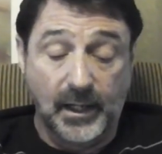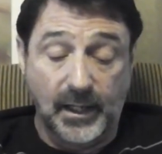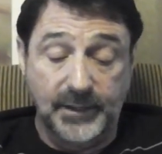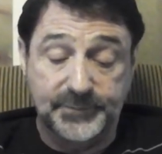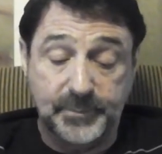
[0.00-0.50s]

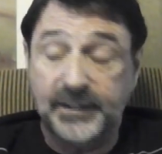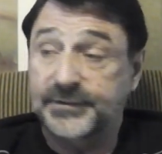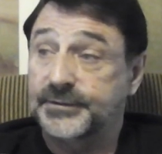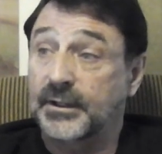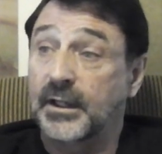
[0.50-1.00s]
It's
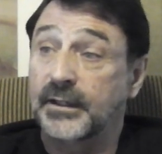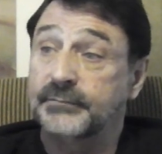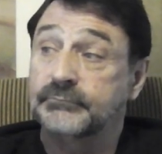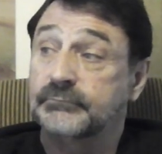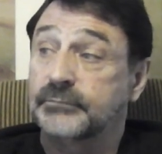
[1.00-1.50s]
based
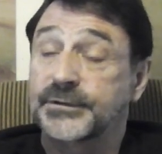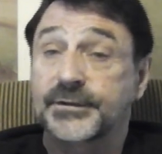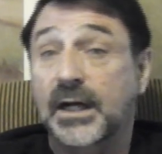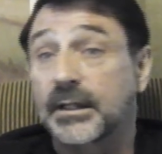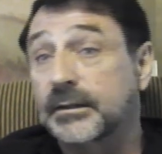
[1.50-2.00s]
on
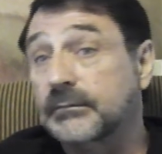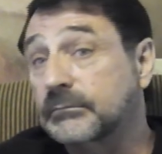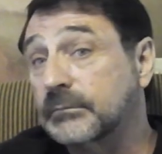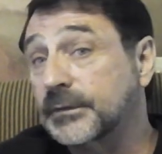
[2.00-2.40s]
solid